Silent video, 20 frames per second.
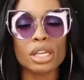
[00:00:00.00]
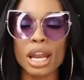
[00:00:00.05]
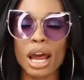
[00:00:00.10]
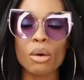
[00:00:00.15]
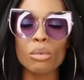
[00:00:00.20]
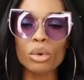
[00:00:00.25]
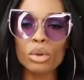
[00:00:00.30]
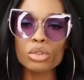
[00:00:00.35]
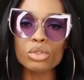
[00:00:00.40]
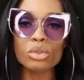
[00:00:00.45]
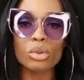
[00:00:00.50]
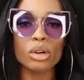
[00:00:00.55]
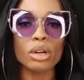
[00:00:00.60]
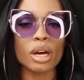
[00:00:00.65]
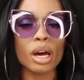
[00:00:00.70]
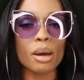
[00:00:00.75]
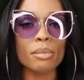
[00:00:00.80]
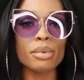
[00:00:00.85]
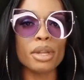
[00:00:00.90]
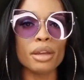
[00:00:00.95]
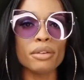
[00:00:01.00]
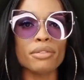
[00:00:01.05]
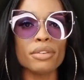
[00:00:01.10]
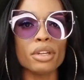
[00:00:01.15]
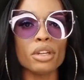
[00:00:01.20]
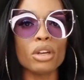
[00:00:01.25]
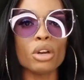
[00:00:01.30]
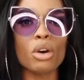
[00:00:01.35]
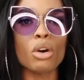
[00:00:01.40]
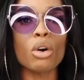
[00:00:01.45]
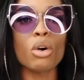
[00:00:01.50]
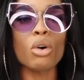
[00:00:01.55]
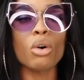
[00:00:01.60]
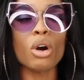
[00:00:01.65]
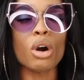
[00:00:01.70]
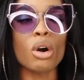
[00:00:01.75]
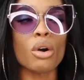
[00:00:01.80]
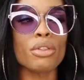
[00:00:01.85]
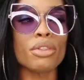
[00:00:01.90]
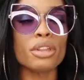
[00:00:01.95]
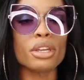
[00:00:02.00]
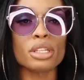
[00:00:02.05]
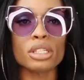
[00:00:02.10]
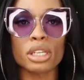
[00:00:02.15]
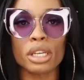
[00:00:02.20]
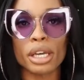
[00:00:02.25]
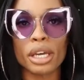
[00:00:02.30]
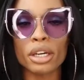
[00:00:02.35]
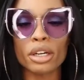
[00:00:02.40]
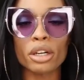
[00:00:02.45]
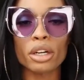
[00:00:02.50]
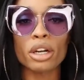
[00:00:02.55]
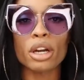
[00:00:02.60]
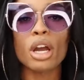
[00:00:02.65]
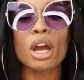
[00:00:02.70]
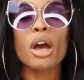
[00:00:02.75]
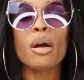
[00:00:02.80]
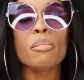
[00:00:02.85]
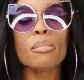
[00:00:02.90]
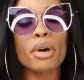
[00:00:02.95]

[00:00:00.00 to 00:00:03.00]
and I will do an update video on this later.